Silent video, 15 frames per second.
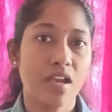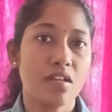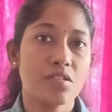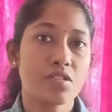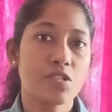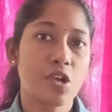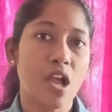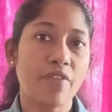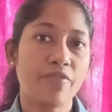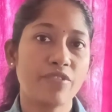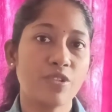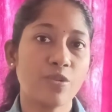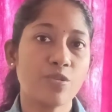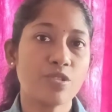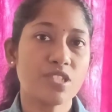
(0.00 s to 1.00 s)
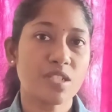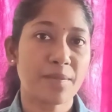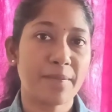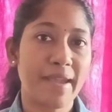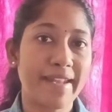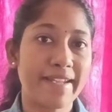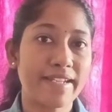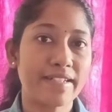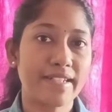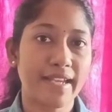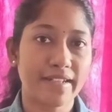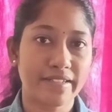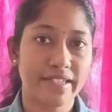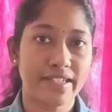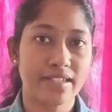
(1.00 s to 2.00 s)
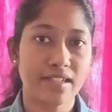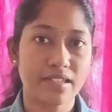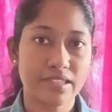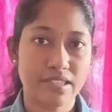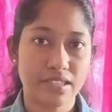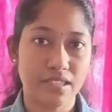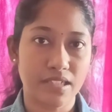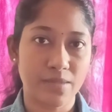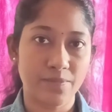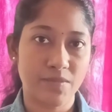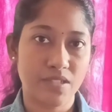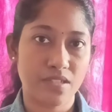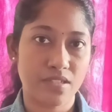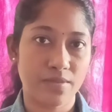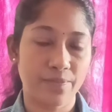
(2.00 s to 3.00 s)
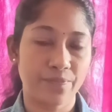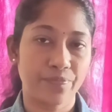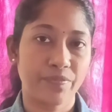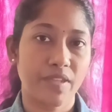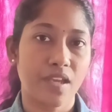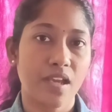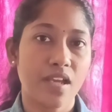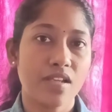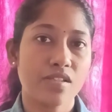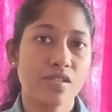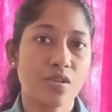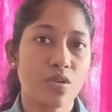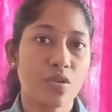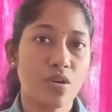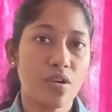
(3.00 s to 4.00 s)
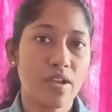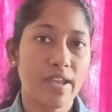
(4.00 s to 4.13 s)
So I've used many technical terms. So